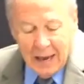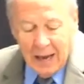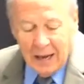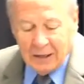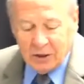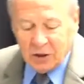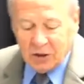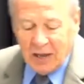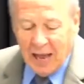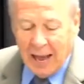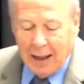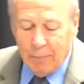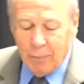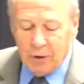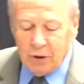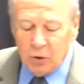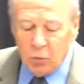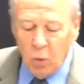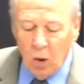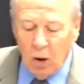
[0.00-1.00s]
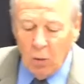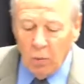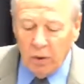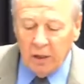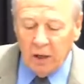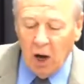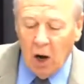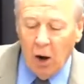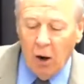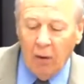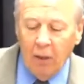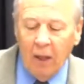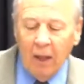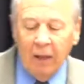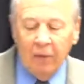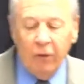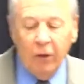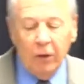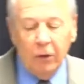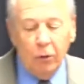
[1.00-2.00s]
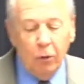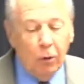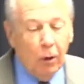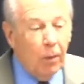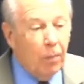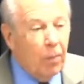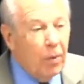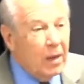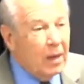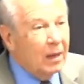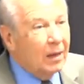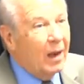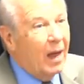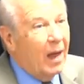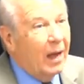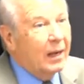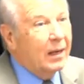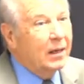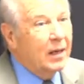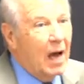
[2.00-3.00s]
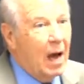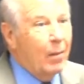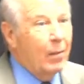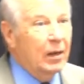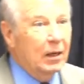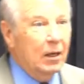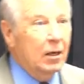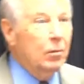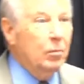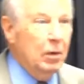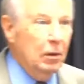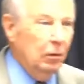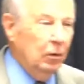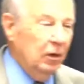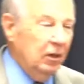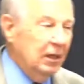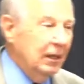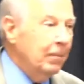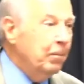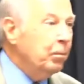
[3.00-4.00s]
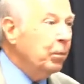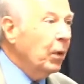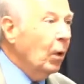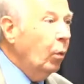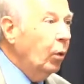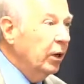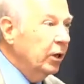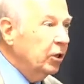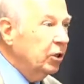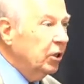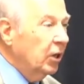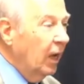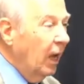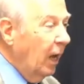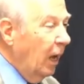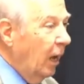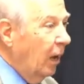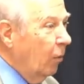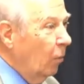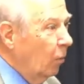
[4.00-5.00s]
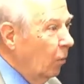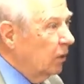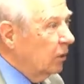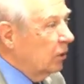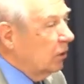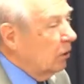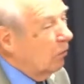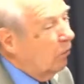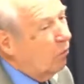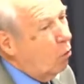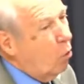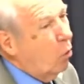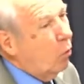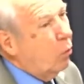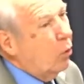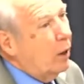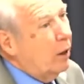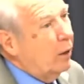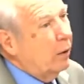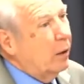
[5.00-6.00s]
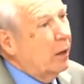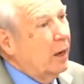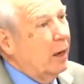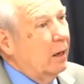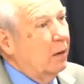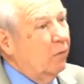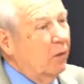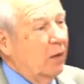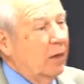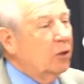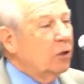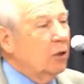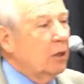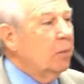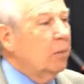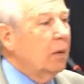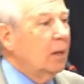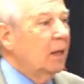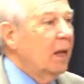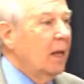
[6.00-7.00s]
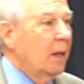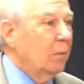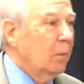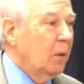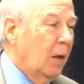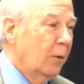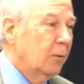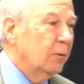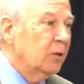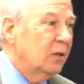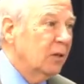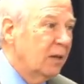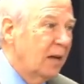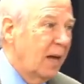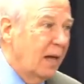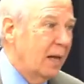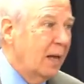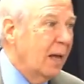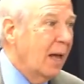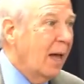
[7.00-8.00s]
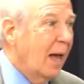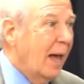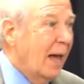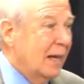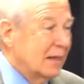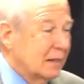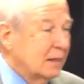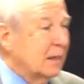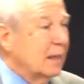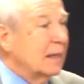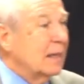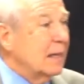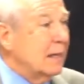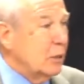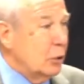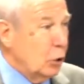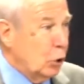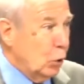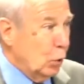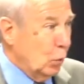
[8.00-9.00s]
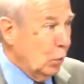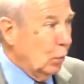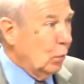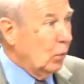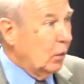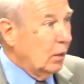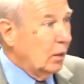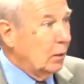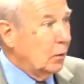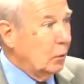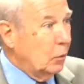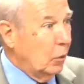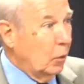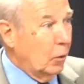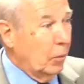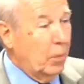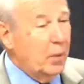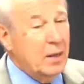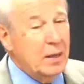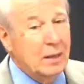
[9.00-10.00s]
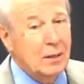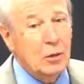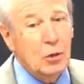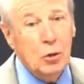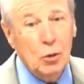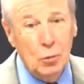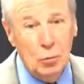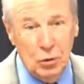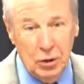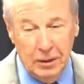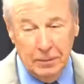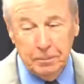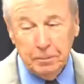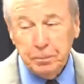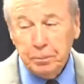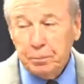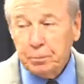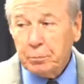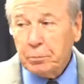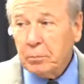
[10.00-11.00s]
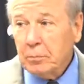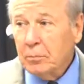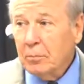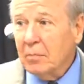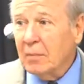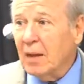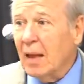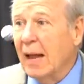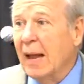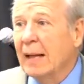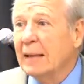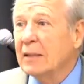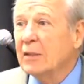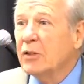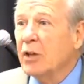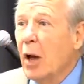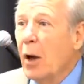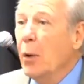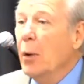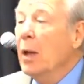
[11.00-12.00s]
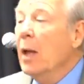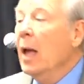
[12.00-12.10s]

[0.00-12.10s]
established what we call the European Economic Community, which was the forerunner and eventually became known today as EU, the European Union. And so